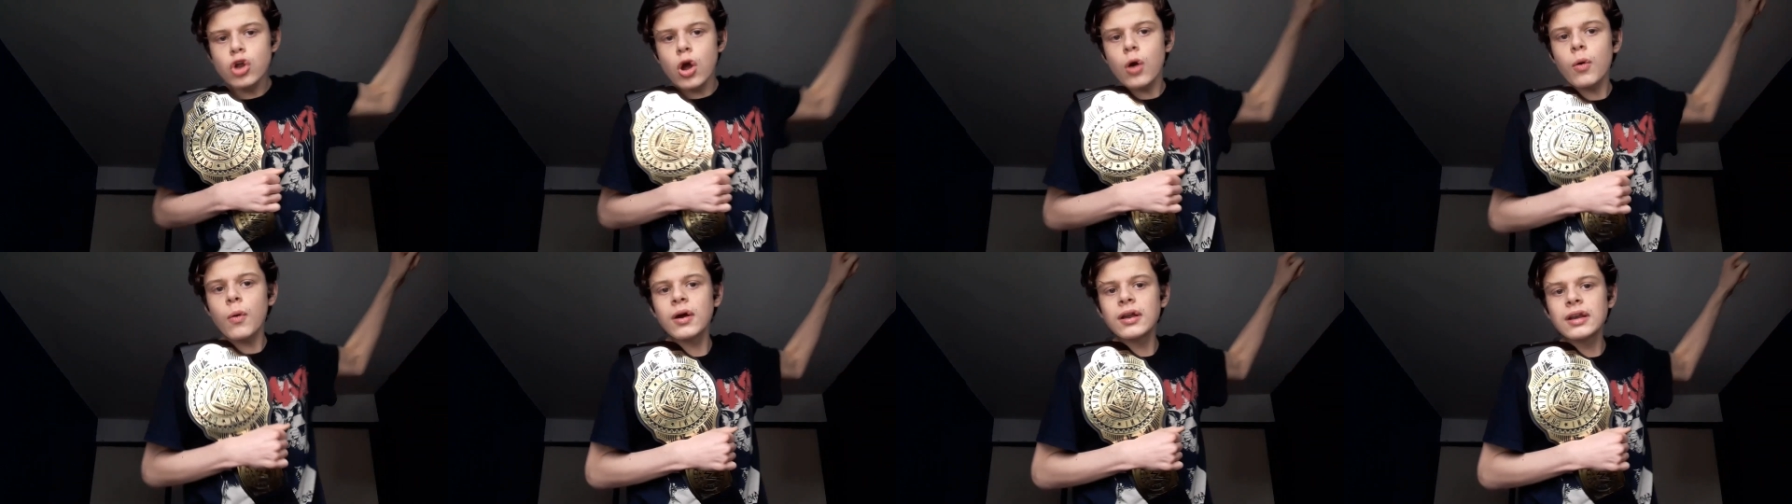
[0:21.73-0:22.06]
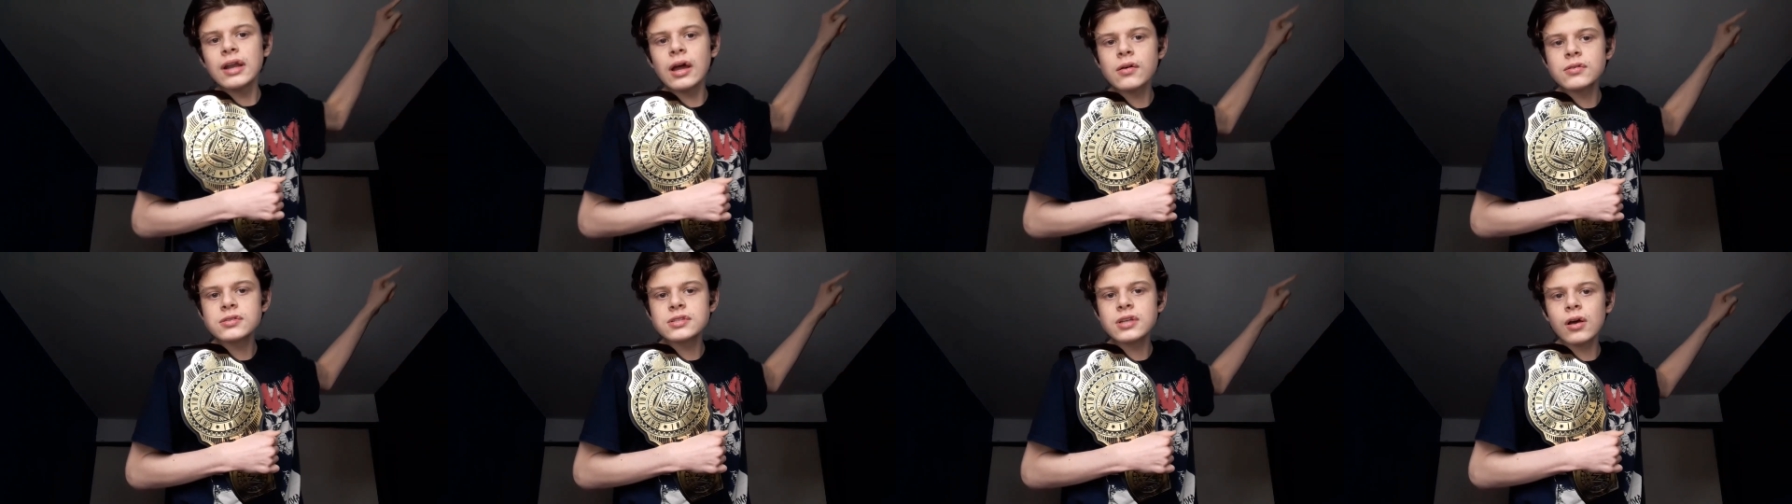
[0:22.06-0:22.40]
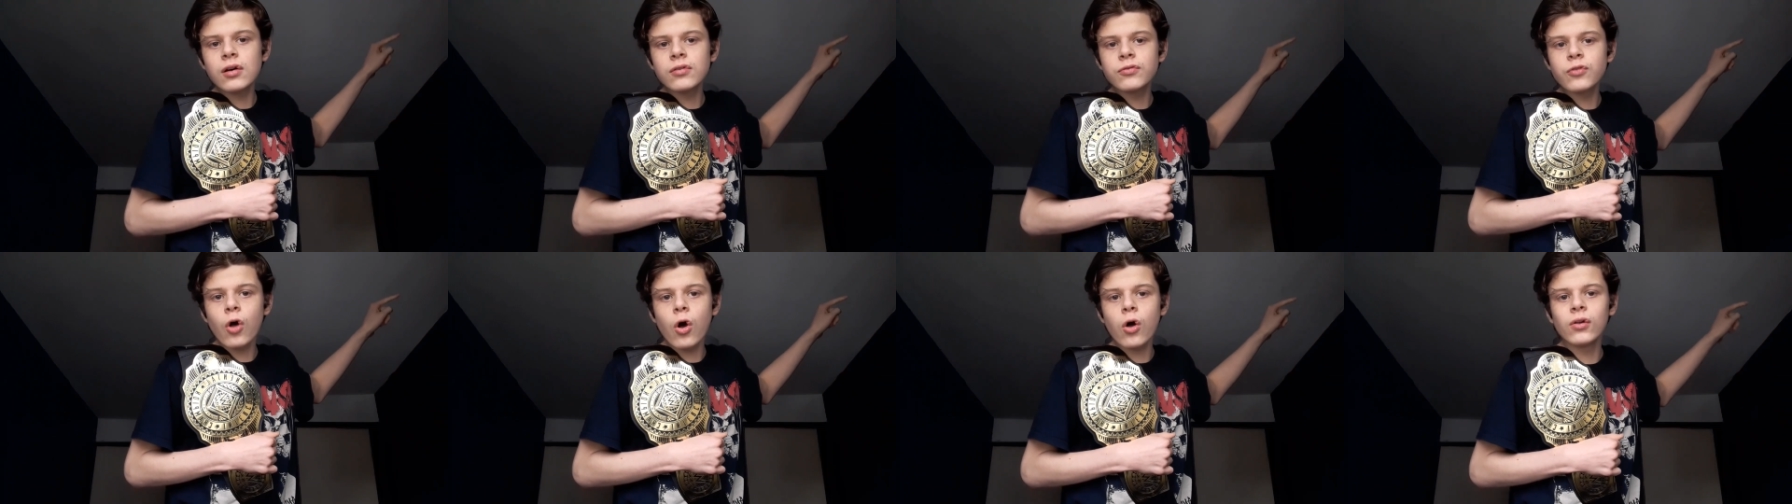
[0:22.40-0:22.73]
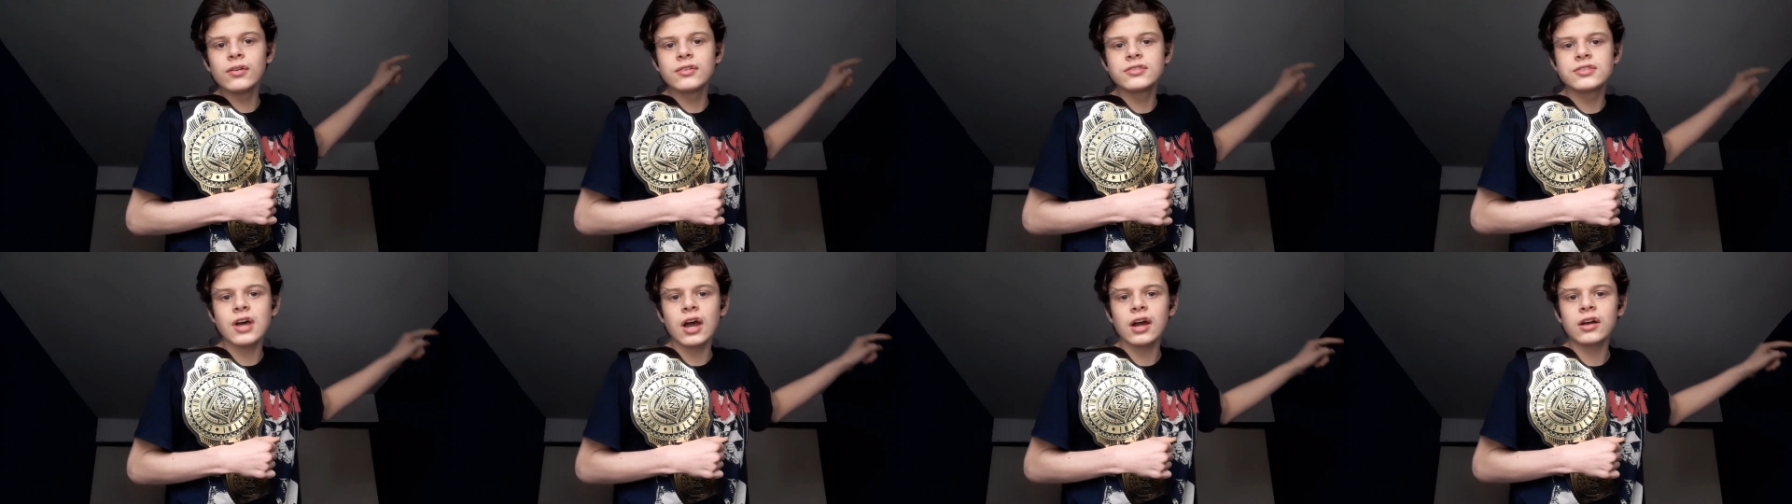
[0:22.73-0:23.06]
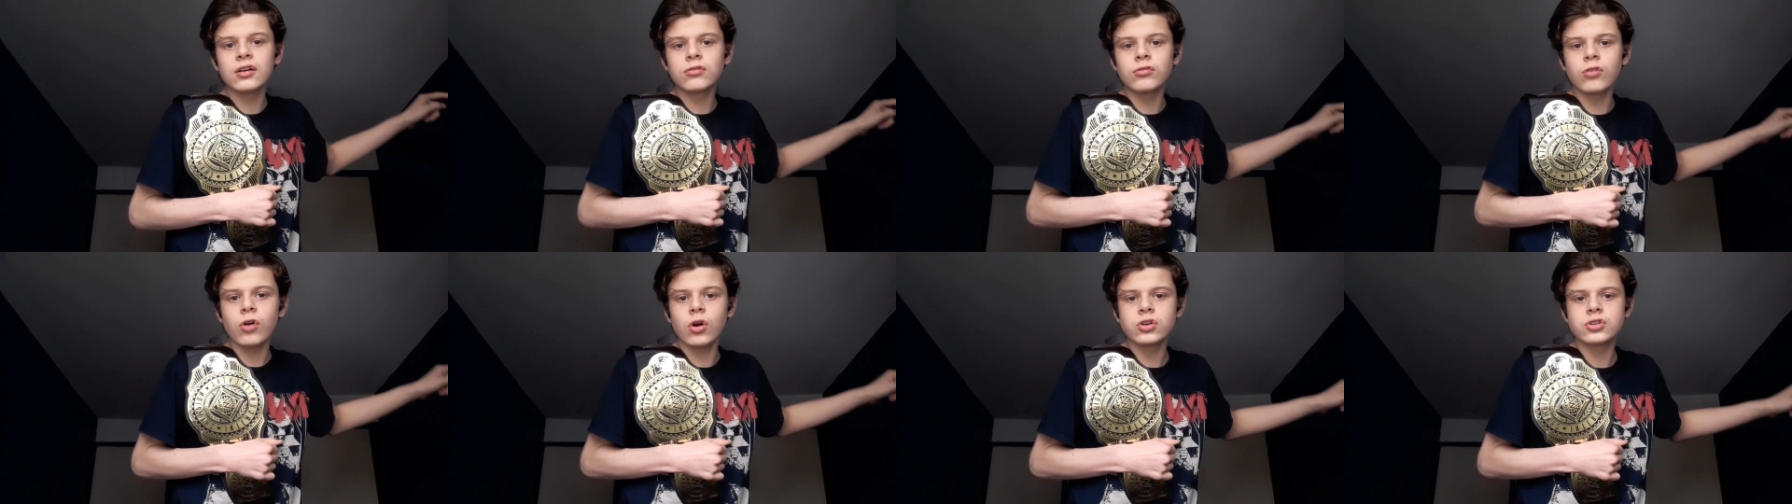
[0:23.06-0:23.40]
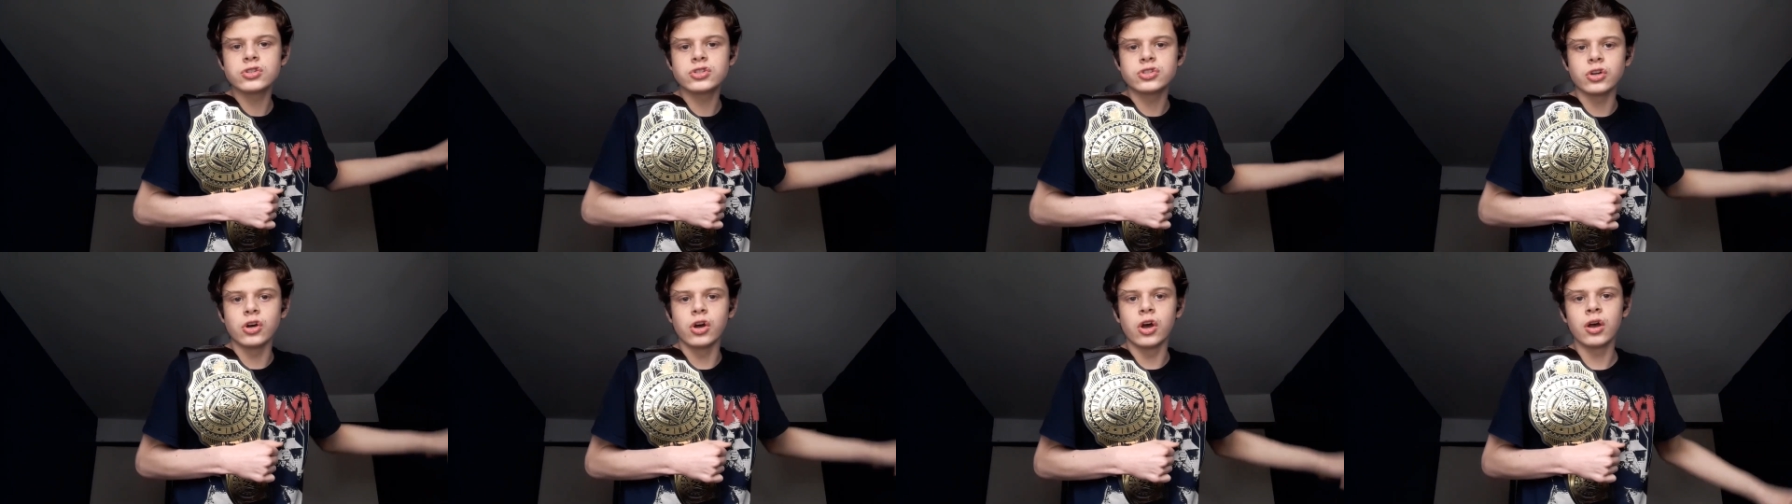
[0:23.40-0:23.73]
no one else out of the whole entire
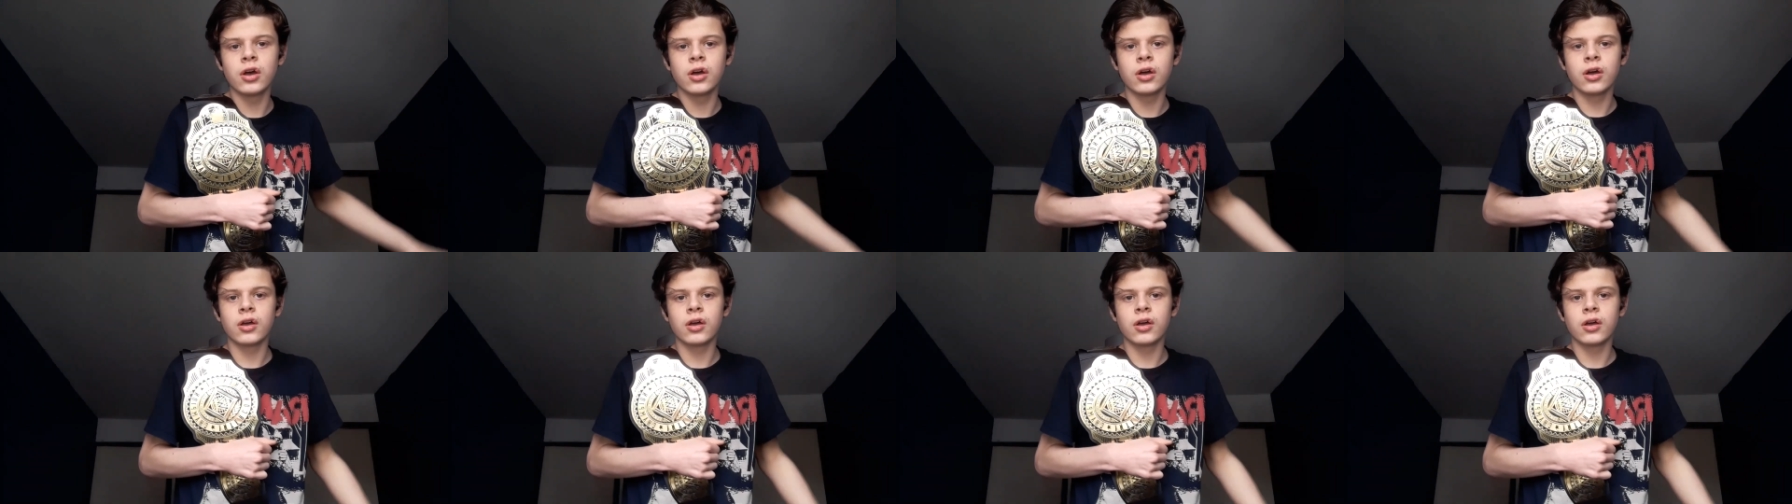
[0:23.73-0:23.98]
roster.